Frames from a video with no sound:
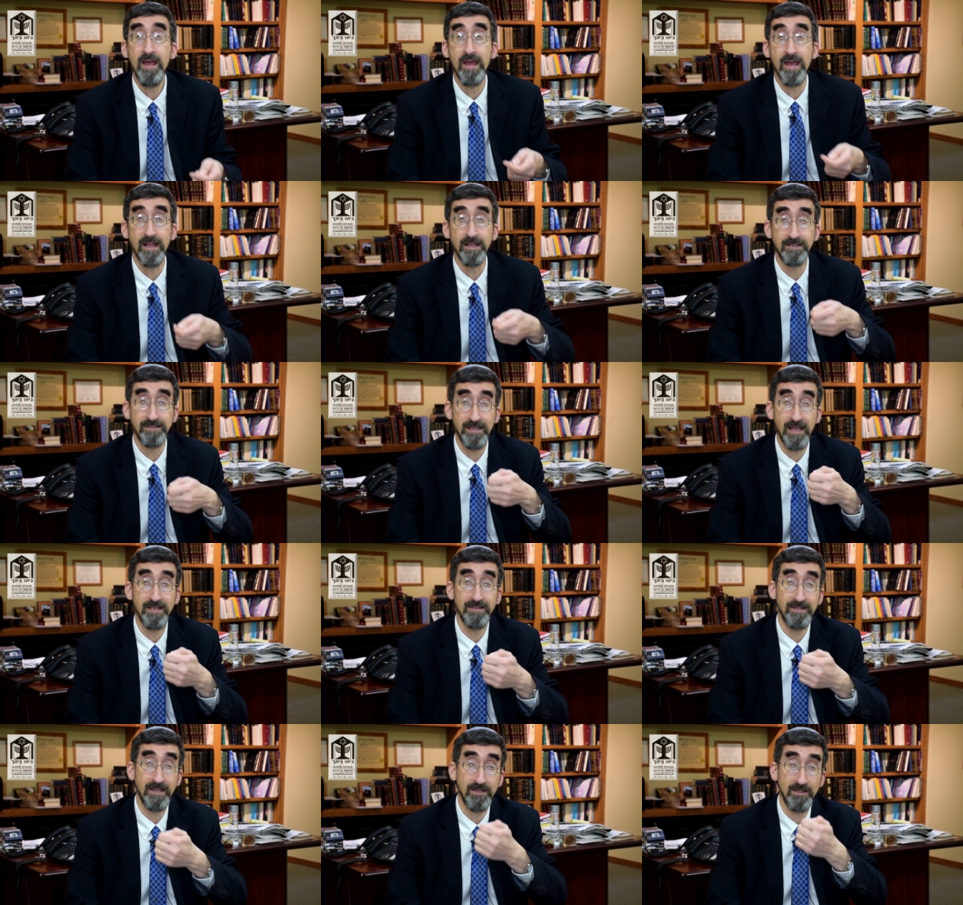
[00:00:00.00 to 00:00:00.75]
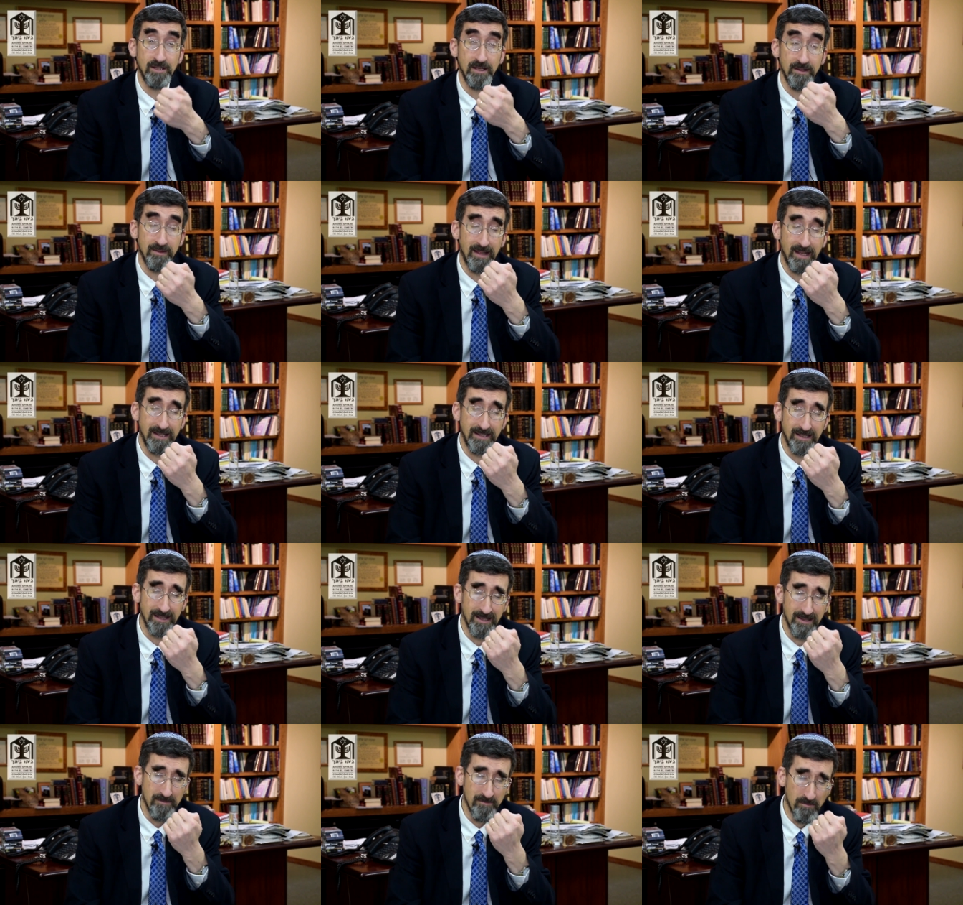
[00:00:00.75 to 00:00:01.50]
it says that,
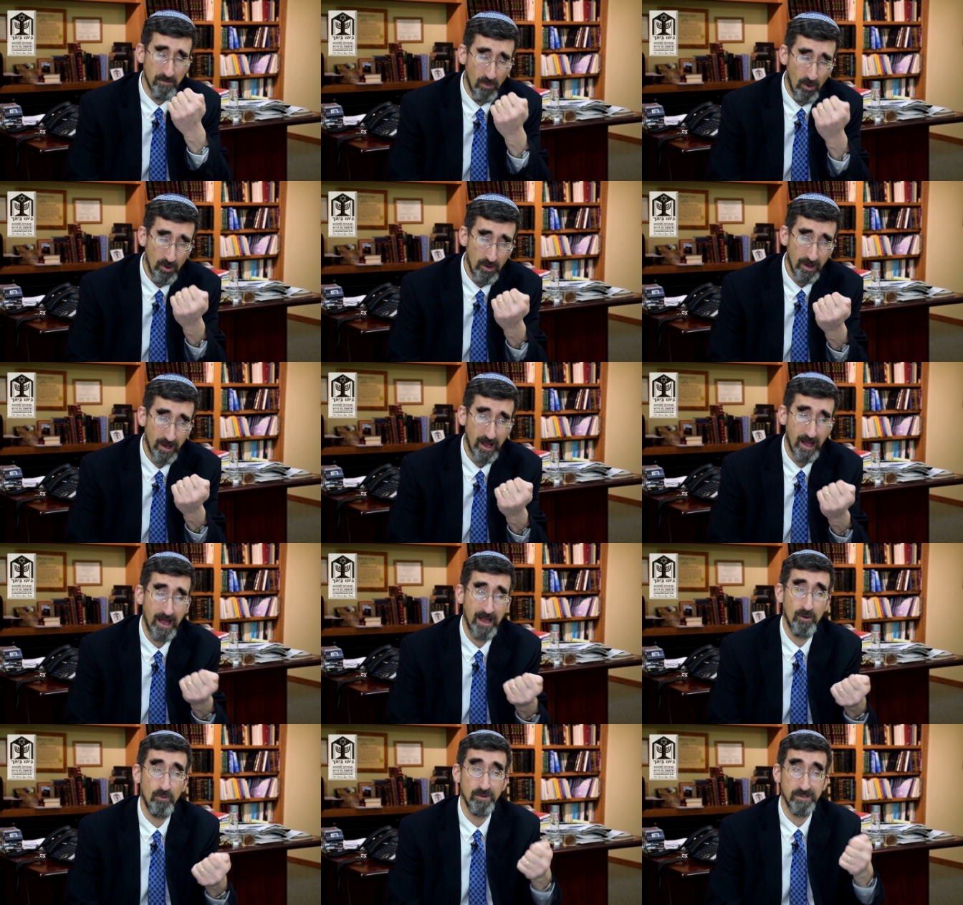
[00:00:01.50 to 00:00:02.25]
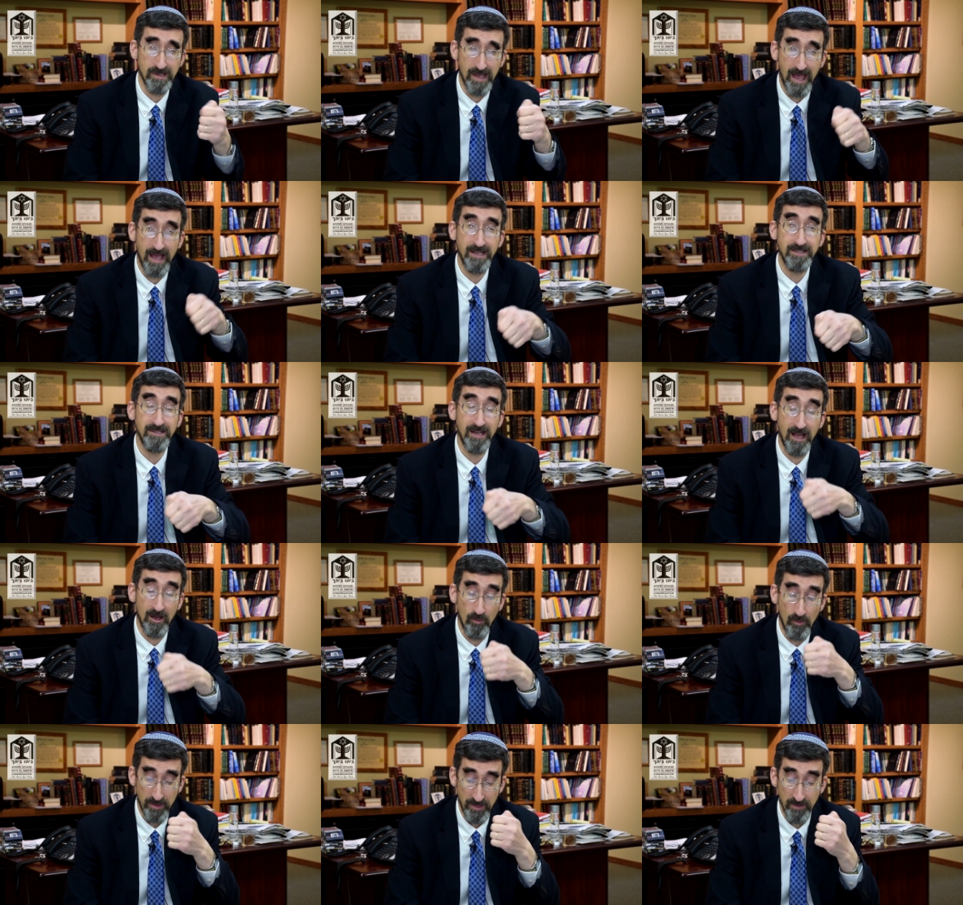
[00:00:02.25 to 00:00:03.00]
that Mordechai was
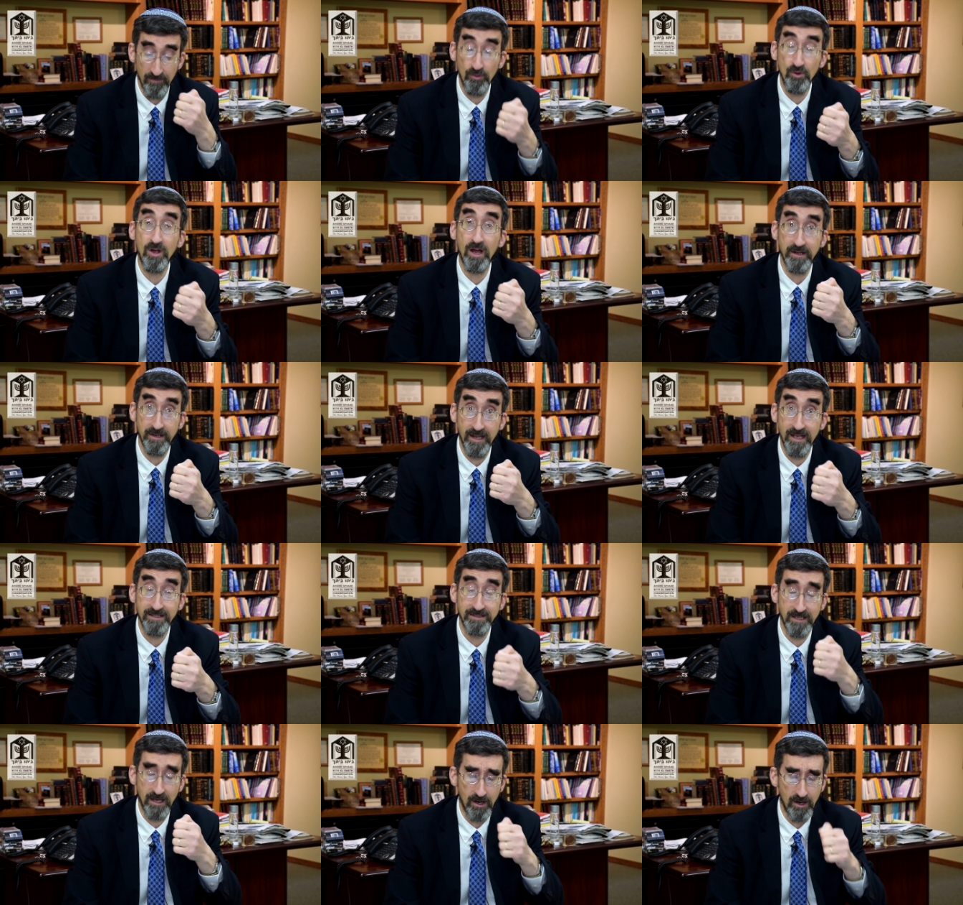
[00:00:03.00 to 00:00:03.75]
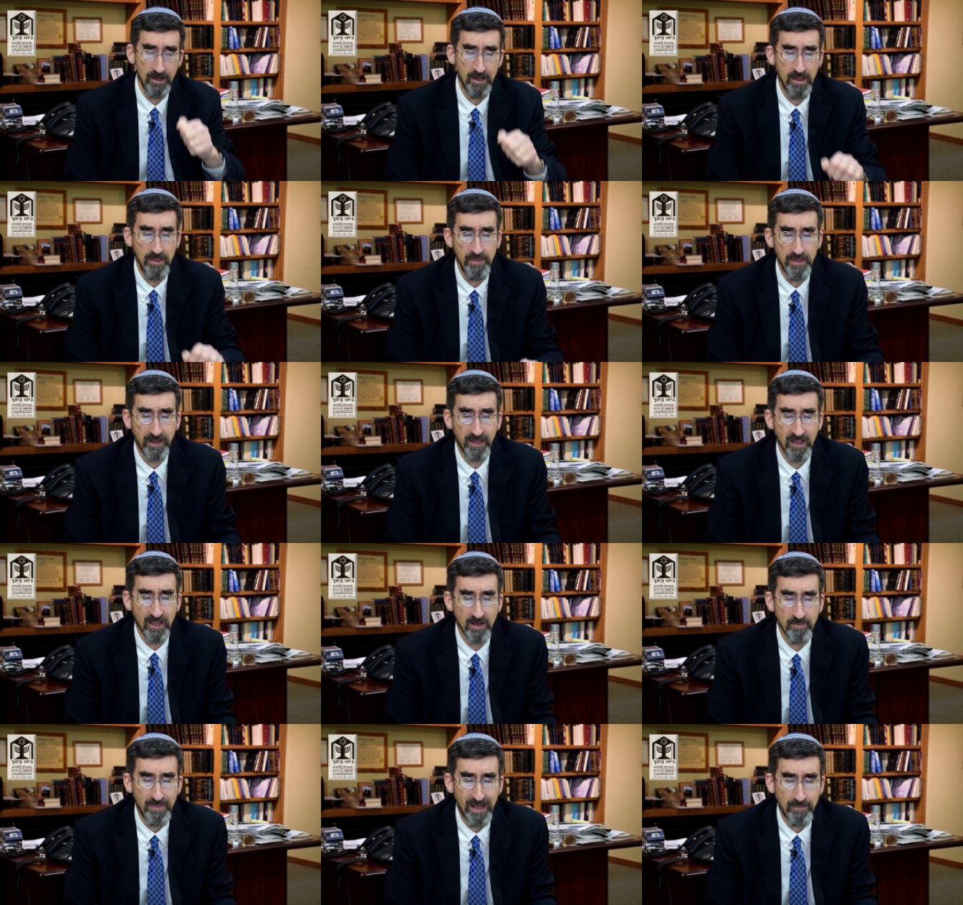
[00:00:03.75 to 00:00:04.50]
exiled with Nebuchadnezzar, the
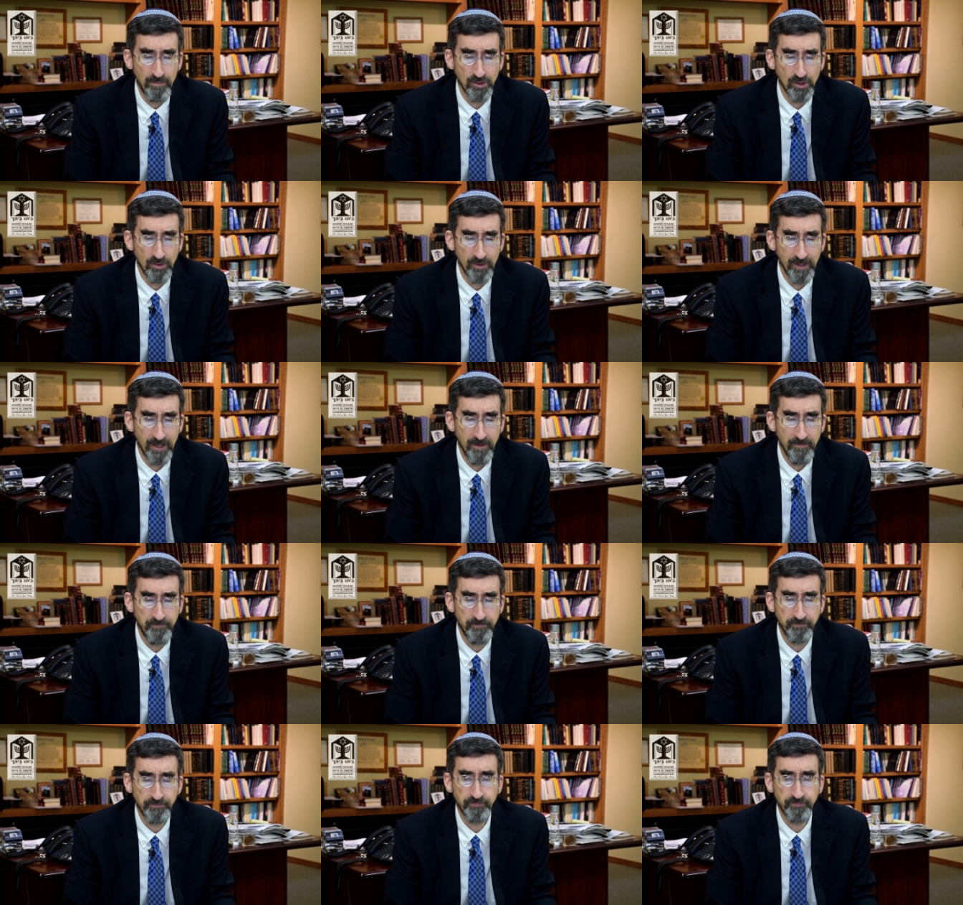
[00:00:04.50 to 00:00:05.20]
king of Babylonia.